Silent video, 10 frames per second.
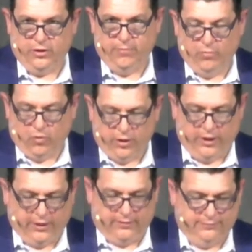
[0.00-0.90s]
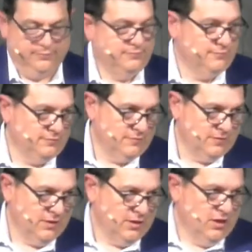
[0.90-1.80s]
good morning.
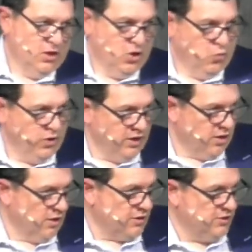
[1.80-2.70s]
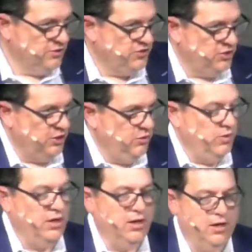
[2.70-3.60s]
We are
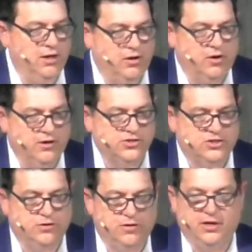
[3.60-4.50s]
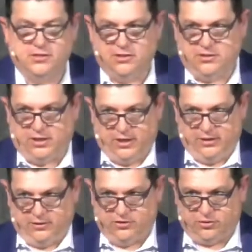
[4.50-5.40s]
continuing in our series
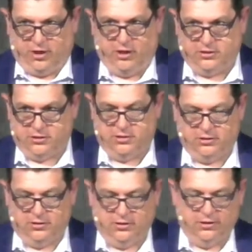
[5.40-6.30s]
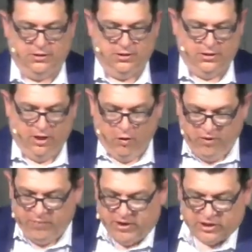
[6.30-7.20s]
entitled Trust.
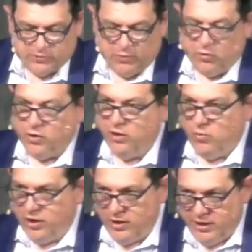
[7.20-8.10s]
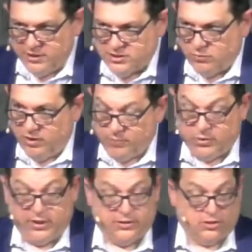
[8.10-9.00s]
We've been exploring where it is that we
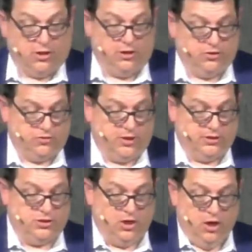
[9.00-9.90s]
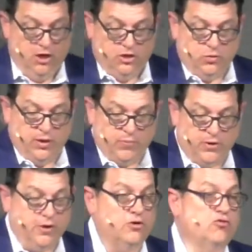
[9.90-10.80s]
place our trust. Do we
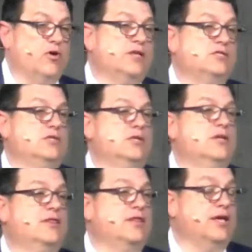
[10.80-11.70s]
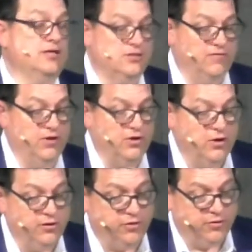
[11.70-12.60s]
put our trust in the things of the
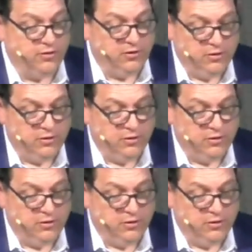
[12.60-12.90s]
earth,